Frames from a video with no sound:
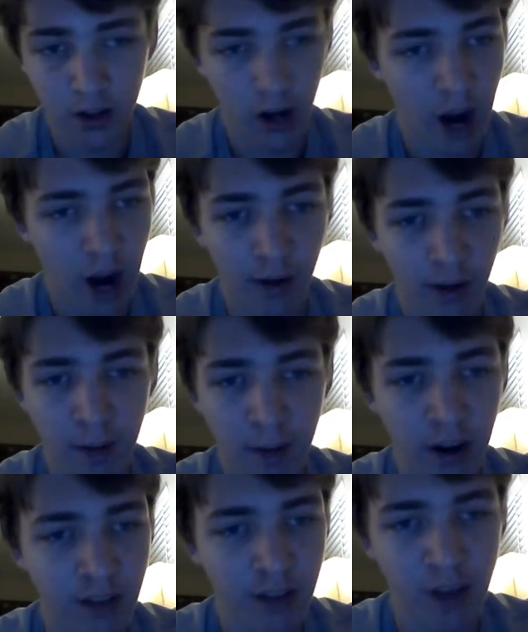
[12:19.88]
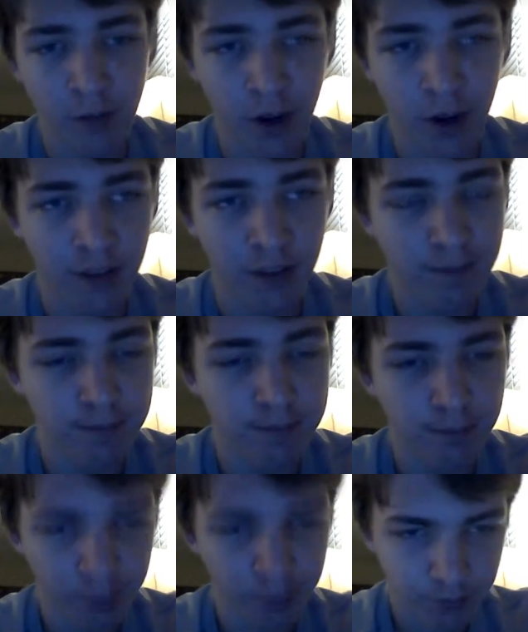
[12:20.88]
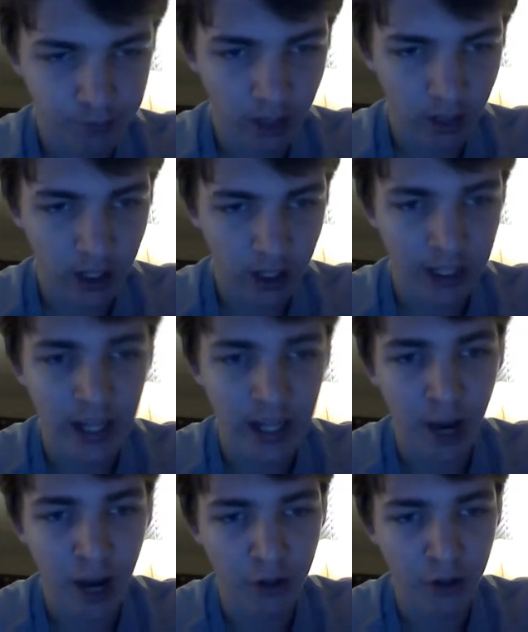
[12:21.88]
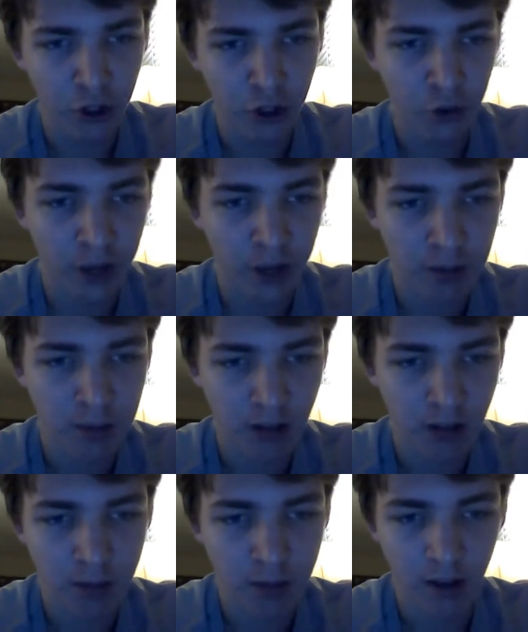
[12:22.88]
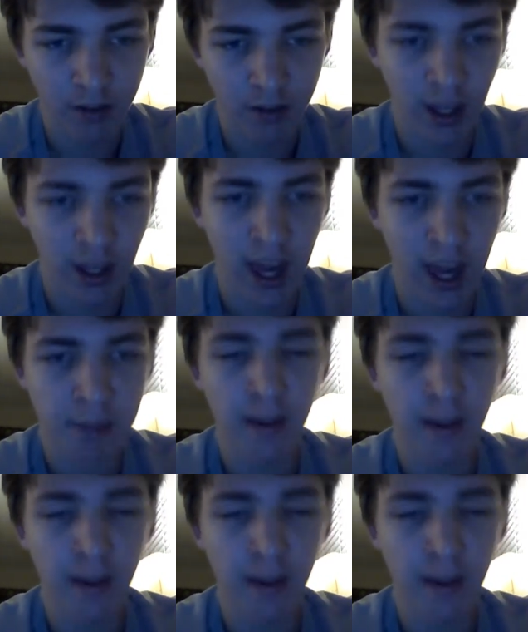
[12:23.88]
recommend it to everyone. Clean out your local GameStops of the game.